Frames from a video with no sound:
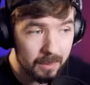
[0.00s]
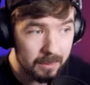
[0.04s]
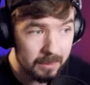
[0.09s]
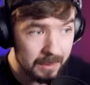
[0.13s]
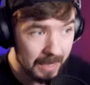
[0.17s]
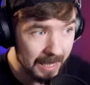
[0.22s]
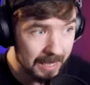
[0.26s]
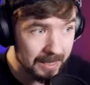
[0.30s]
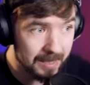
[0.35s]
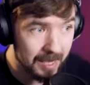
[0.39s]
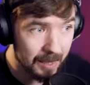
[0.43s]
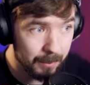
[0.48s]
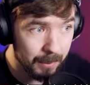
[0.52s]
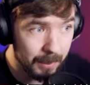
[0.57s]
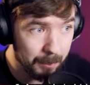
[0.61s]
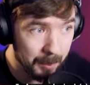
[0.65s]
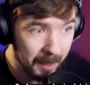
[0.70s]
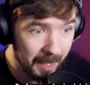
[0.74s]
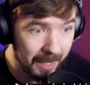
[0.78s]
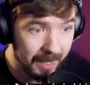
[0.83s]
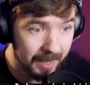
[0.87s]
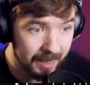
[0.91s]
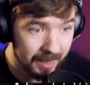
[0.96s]
Last time we
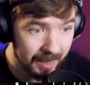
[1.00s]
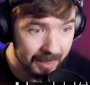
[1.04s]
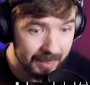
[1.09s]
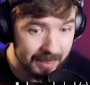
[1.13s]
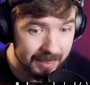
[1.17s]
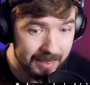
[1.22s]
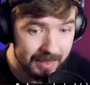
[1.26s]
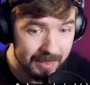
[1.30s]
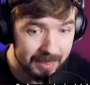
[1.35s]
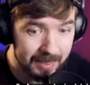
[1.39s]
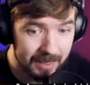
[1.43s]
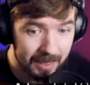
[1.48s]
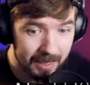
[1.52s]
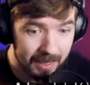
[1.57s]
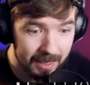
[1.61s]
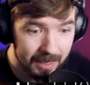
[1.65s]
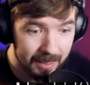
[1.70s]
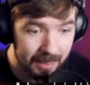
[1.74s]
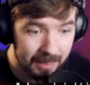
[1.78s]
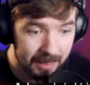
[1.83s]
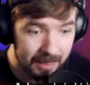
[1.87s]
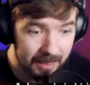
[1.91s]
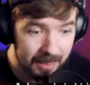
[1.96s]
played this,
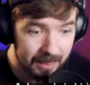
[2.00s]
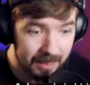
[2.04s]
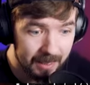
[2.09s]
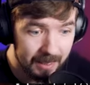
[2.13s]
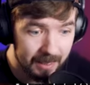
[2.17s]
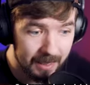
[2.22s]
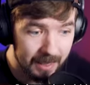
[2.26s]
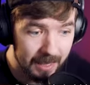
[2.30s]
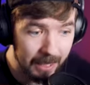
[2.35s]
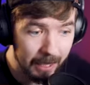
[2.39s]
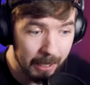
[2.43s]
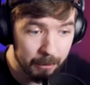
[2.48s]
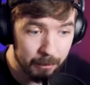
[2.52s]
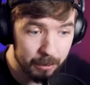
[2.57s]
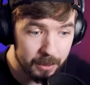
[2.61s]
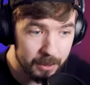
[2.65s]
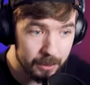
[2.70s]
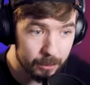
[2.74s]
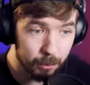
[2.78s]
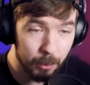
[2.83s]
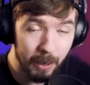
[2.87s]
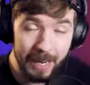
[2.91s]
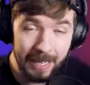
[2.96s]
it
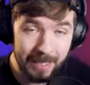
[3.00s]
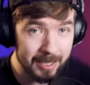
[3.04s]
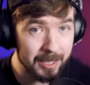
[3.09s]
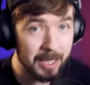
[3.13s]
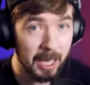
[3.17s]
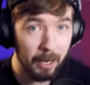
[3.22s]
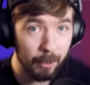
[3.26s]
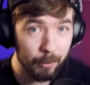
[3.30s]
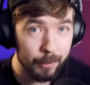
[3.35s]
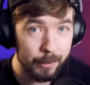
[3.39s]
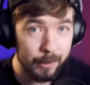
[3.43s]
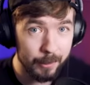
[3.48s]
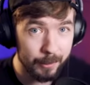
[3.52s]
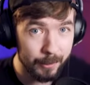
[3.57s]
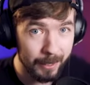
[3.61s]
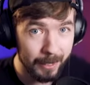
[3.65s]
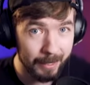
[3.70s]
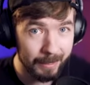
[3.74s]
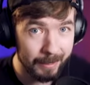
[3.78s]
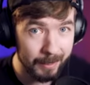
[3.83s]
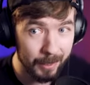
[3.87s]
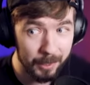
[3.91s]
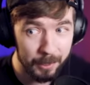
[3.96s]
was way scarier than
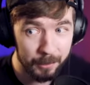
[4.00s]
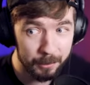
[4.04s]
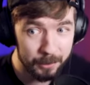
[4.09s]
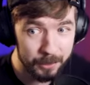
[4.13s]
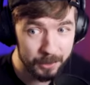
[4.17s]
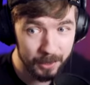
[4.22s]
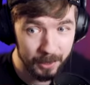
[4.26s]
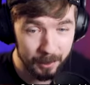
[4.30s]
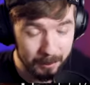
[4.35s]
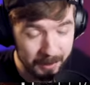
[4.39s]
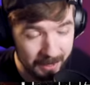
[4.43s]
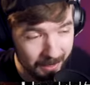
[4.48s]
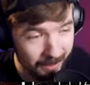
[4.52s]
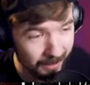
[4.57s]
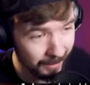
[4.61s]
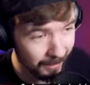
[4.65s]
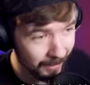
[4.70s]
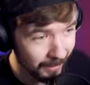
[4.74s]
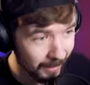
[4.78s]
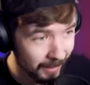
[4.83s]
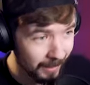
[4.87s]
I thought it was going to be.